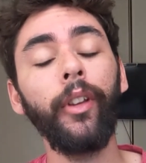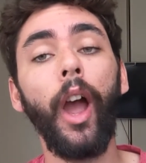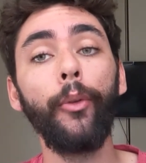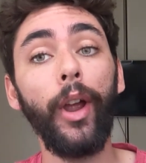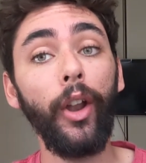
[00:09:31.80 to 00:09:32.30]

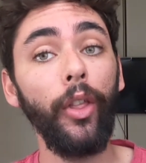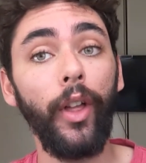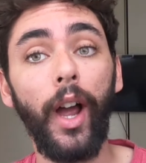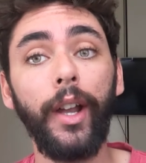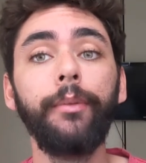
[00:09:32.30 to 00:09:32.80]
I read
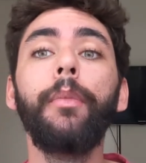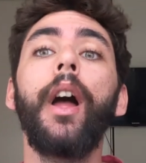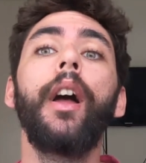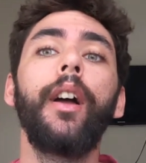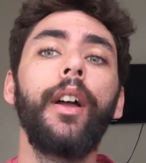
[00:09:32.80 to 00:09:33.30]
online.
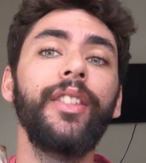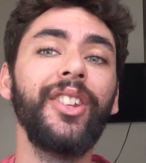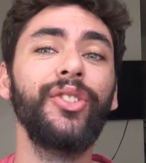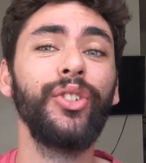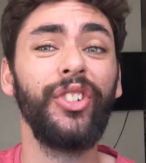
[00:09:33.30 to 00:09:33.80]
These are